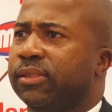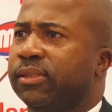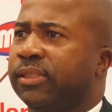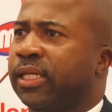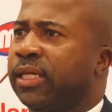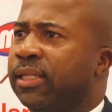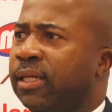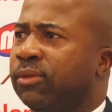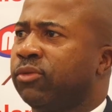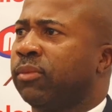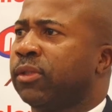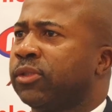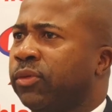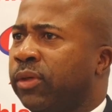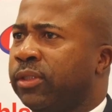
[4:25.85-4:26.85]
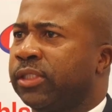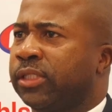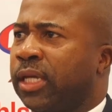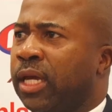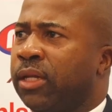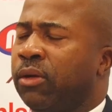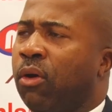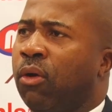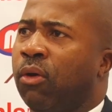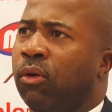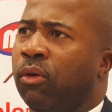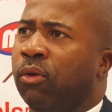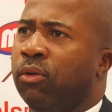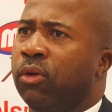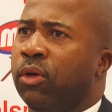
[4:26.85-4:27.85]
say that we must go and sign
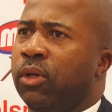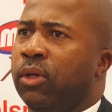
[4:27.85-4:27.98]
or